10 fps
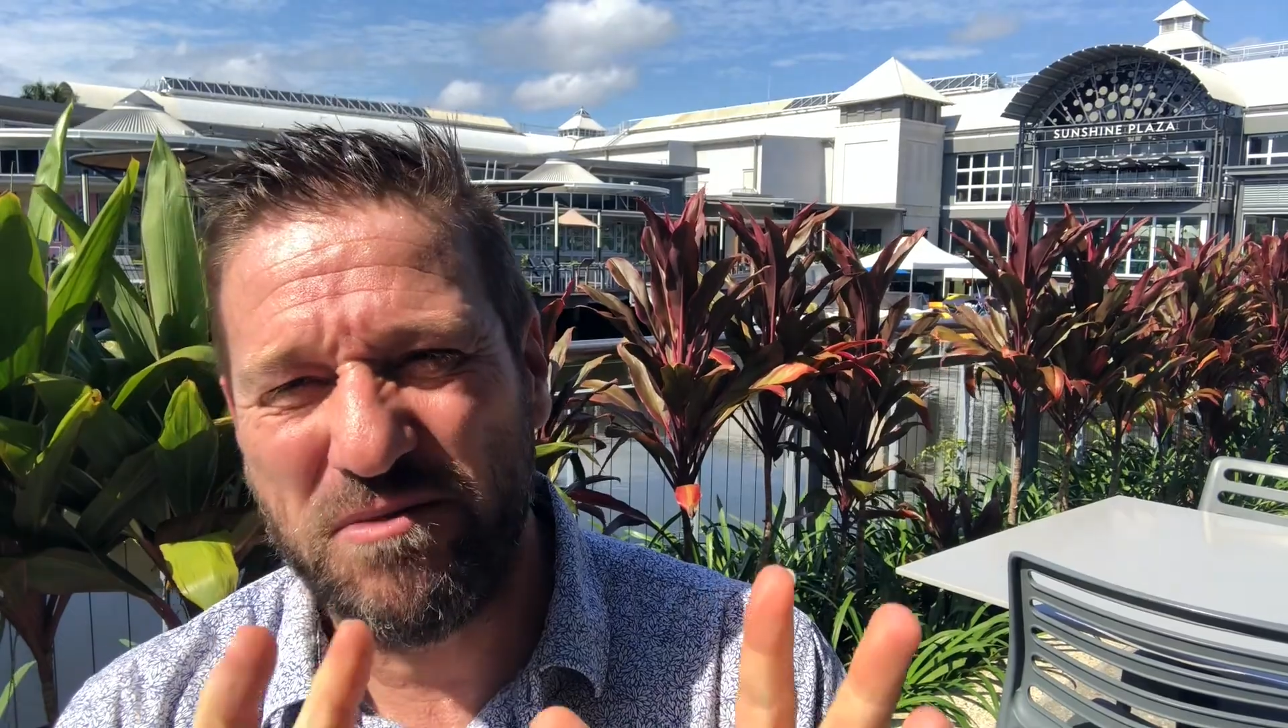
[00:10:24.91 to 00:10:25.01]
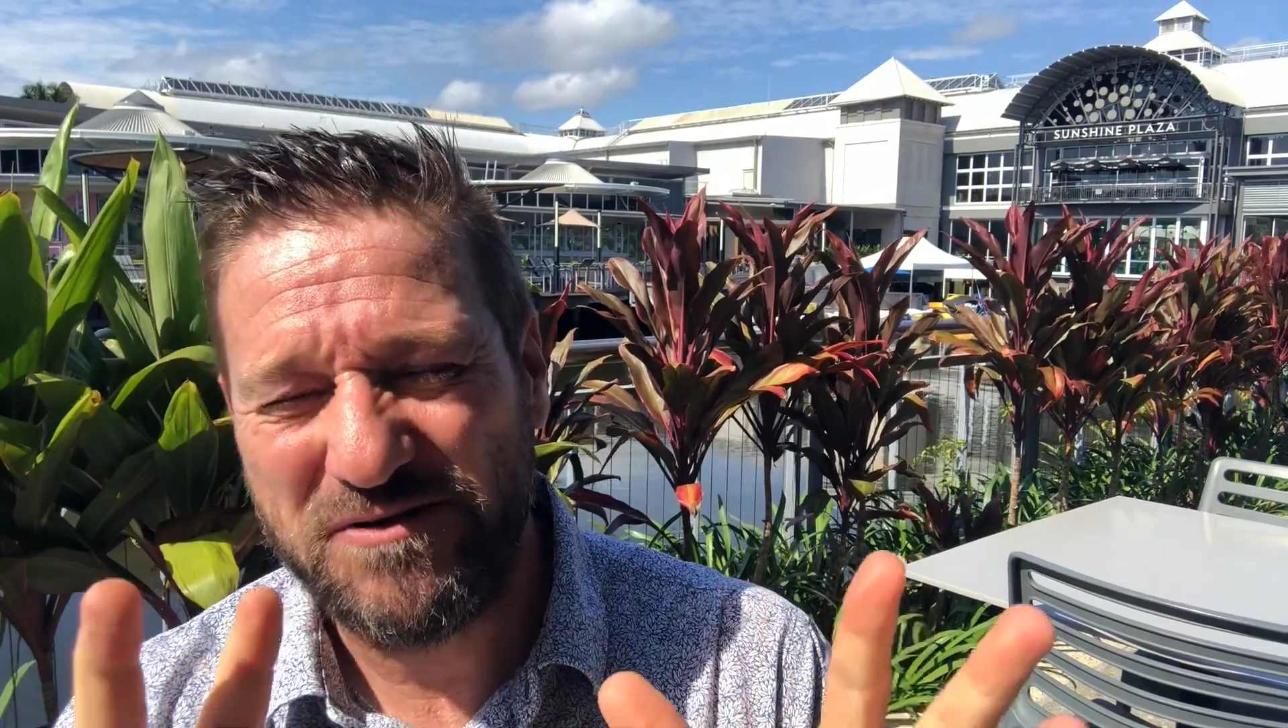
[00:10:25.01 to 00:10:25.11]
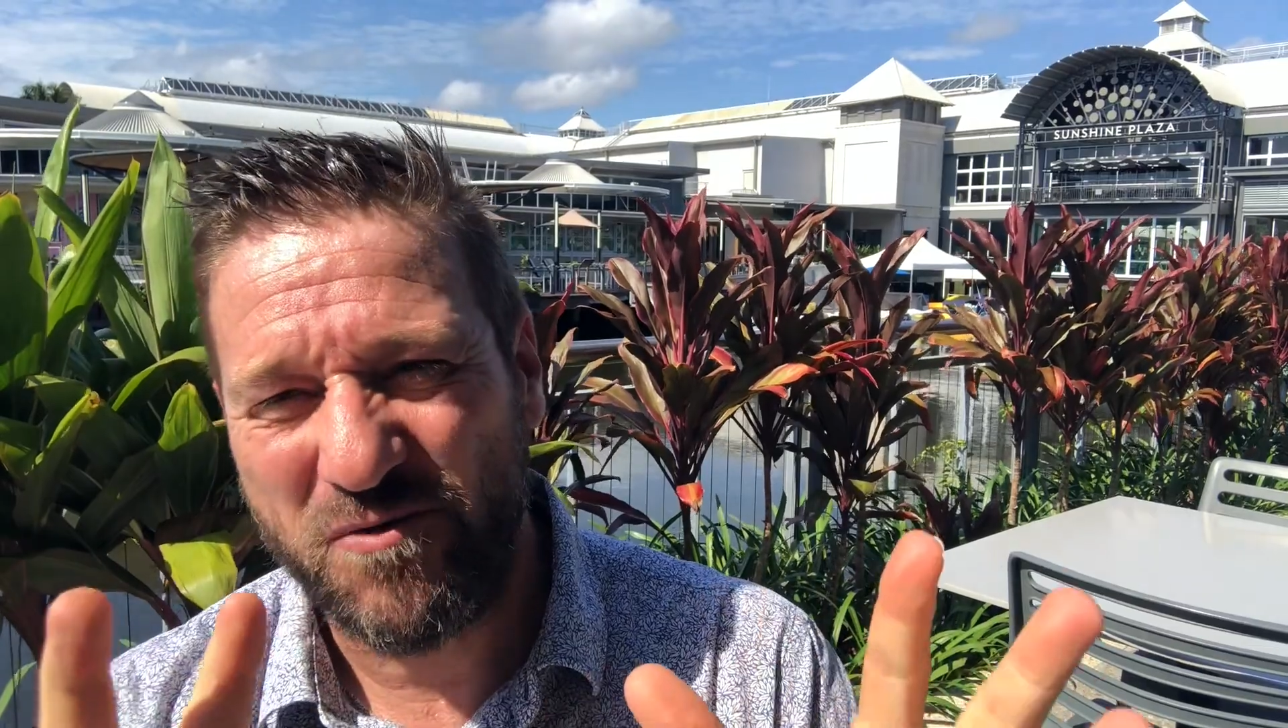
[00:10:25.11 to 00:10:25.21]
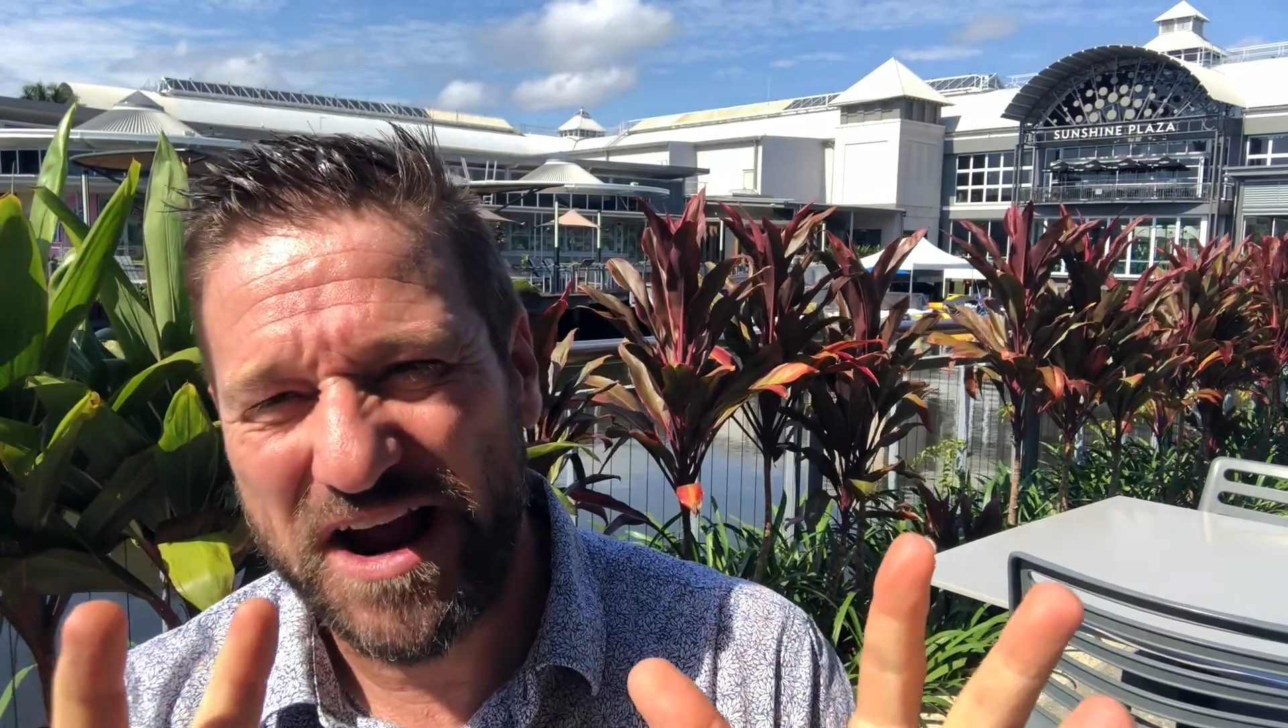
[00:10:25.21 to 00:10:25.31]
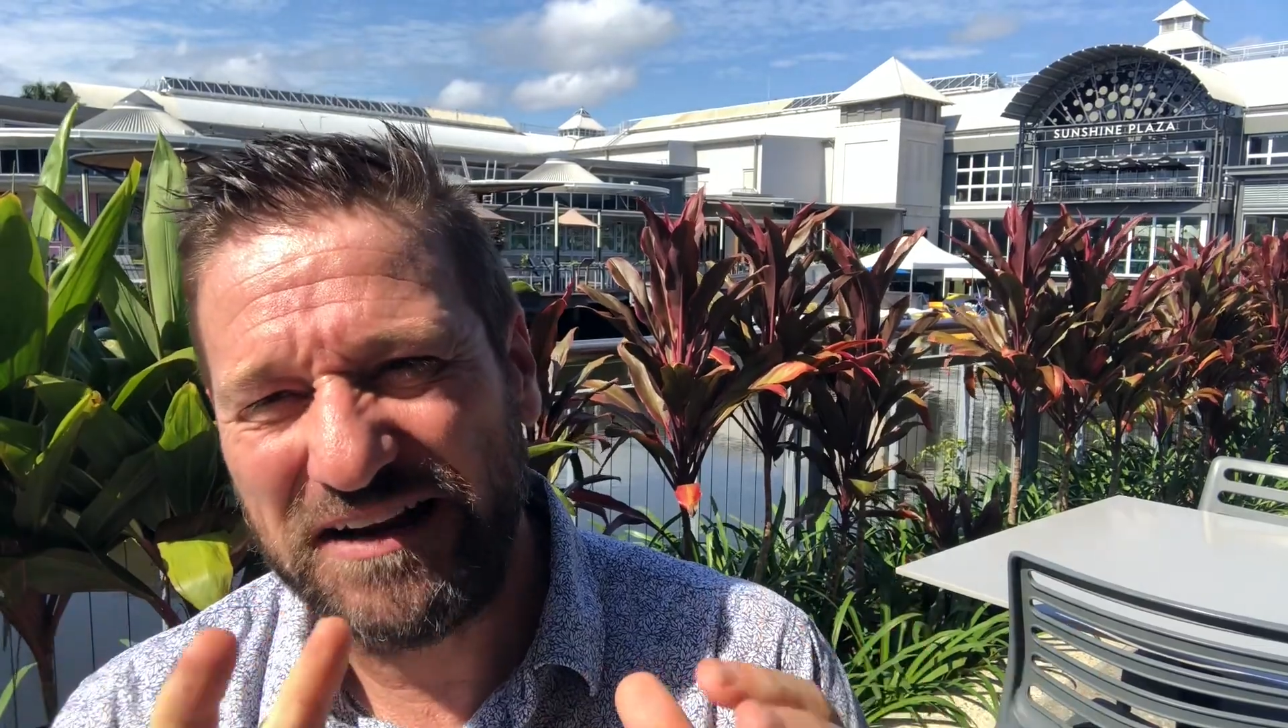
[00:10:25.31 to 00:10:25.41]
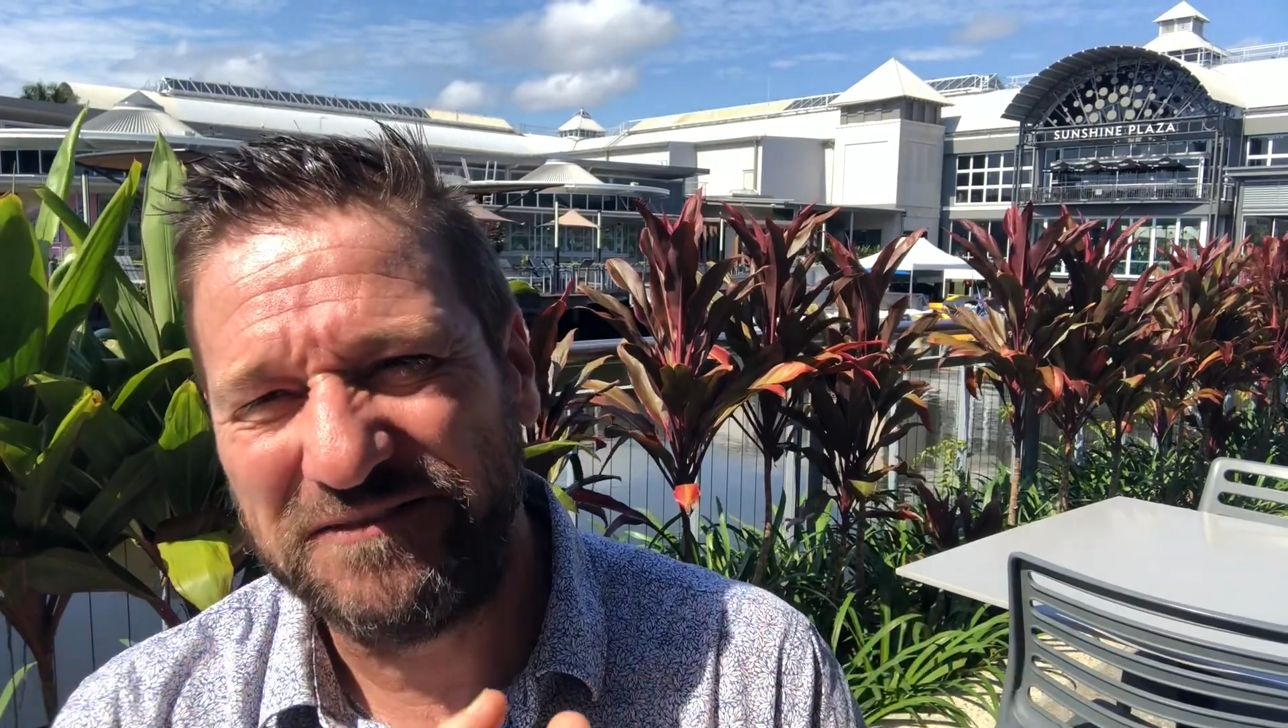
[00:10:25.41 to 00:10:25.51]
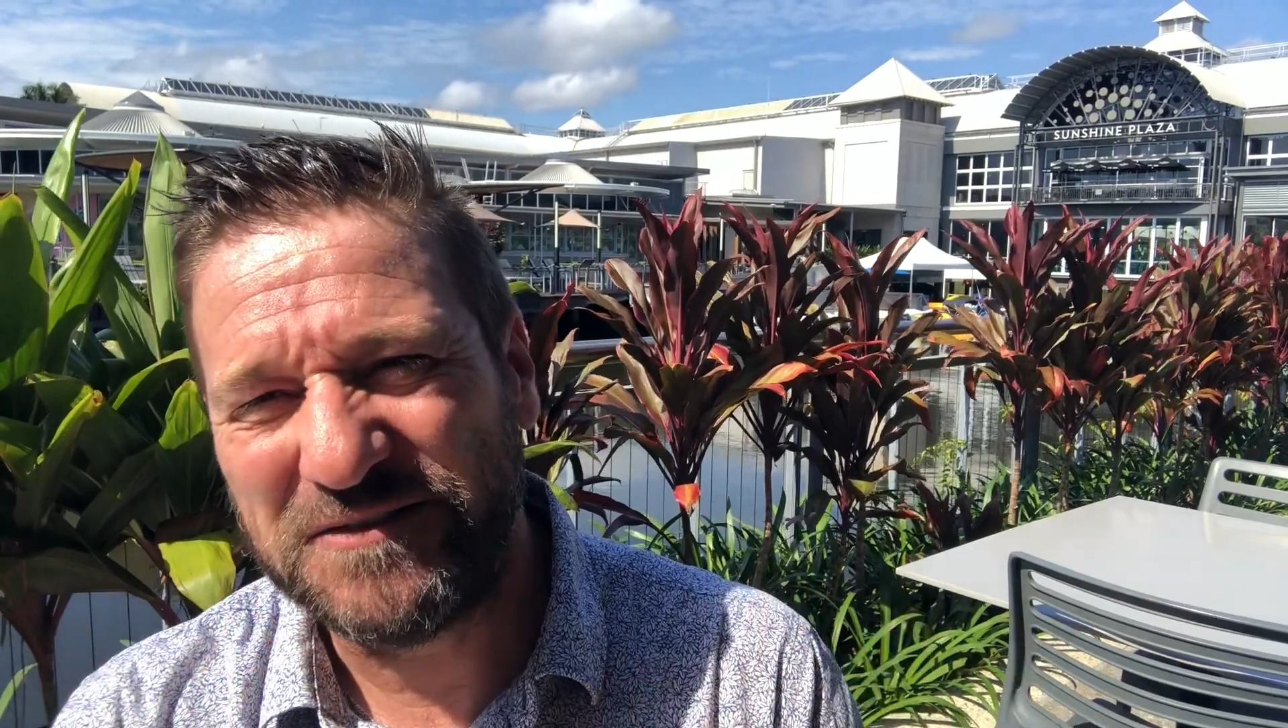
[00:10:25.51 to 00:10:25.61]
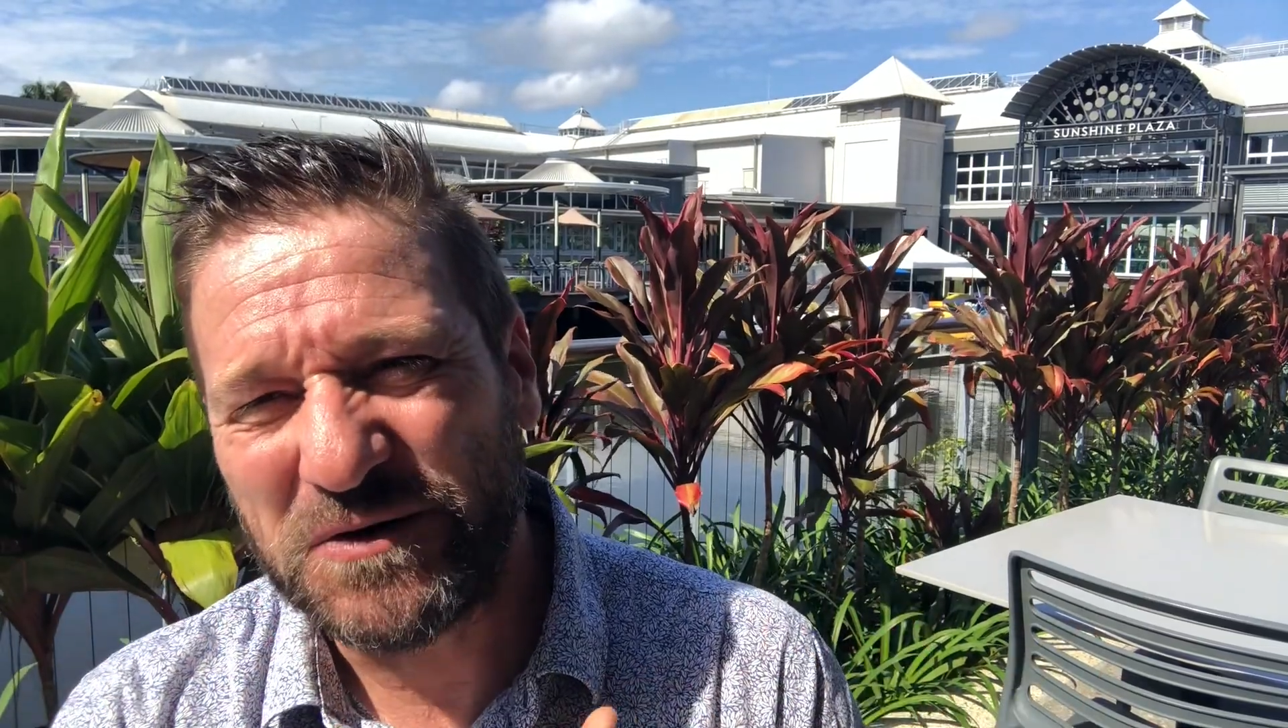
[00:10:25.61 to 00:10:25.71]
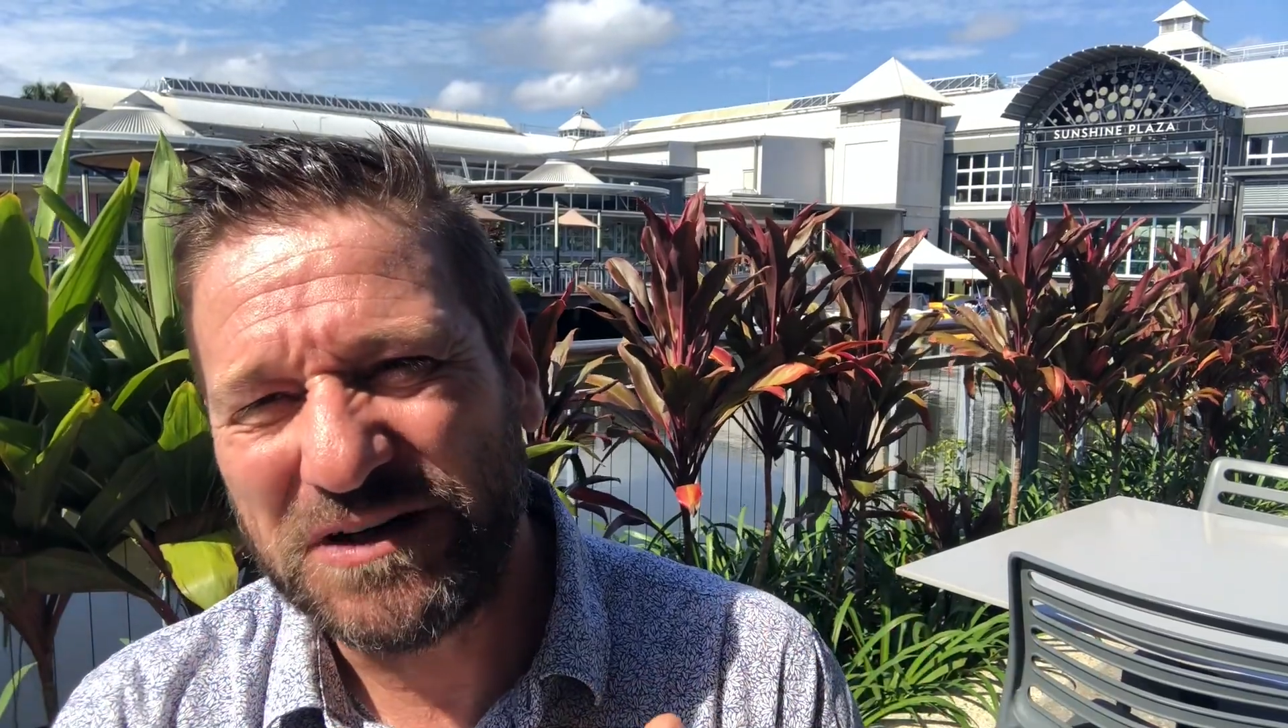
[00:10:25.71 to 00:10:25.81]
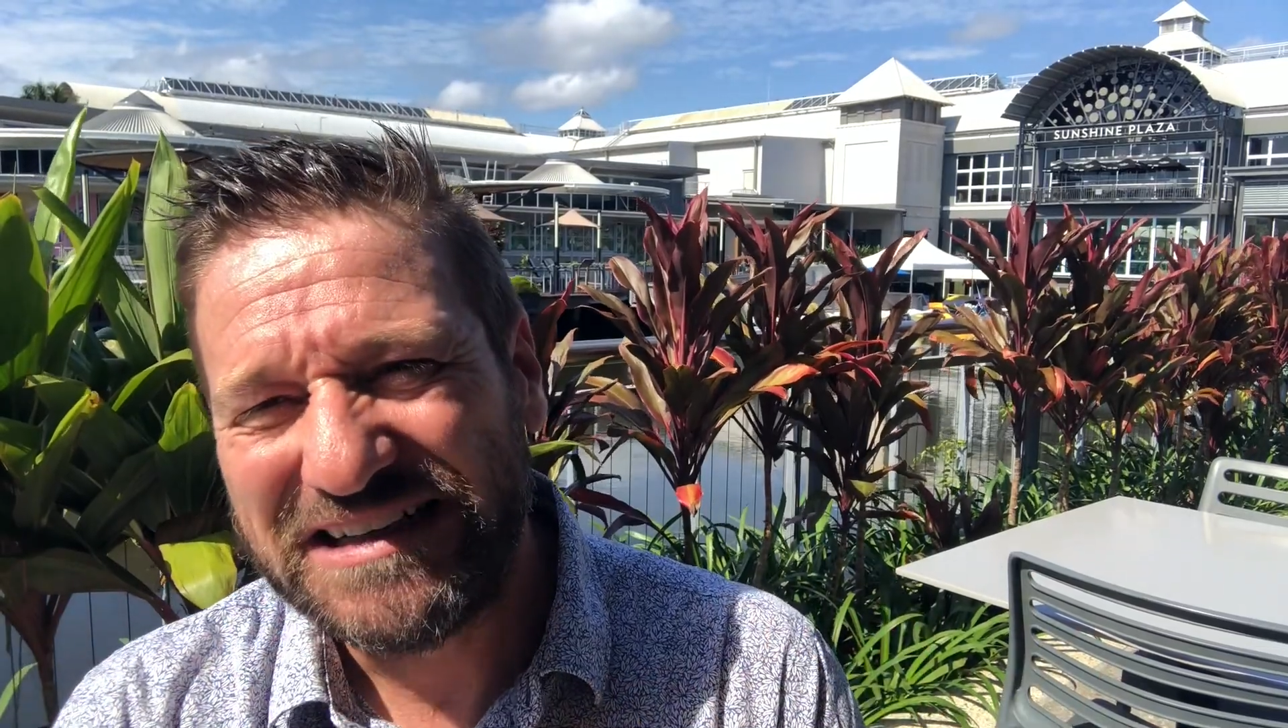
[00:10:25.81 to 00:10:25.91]
been waiting
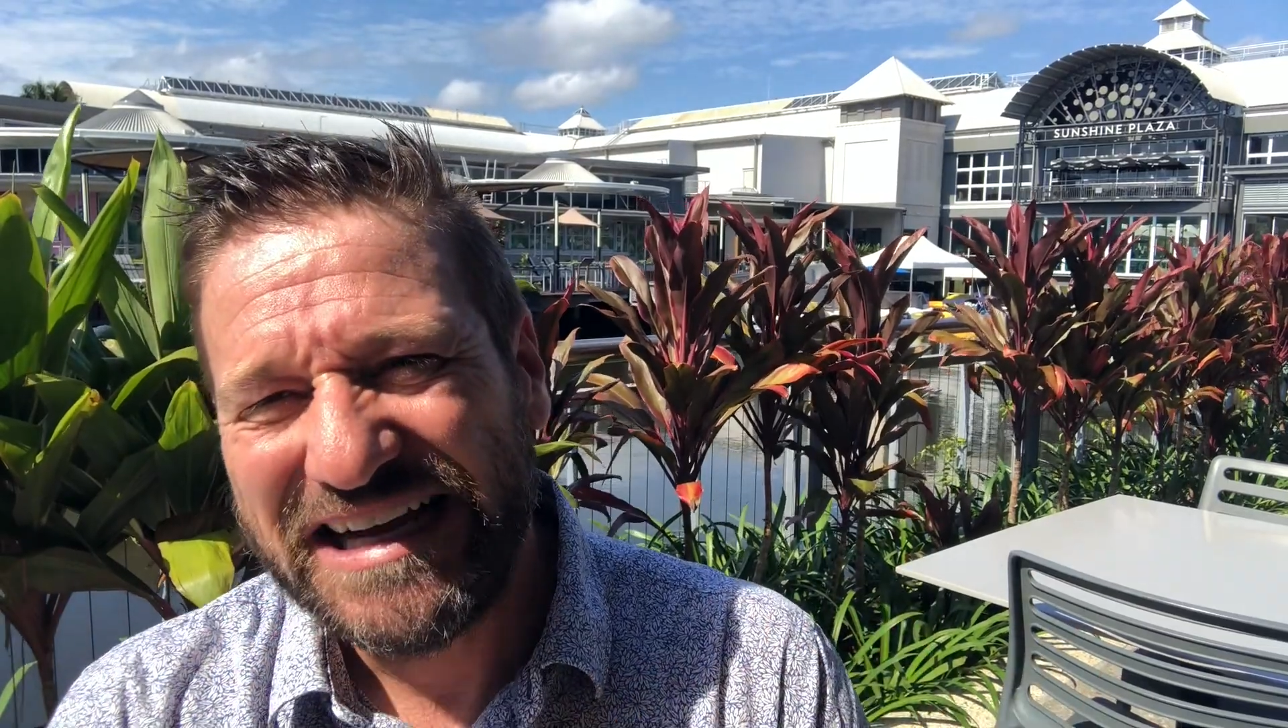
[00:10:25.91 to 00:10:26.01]
for.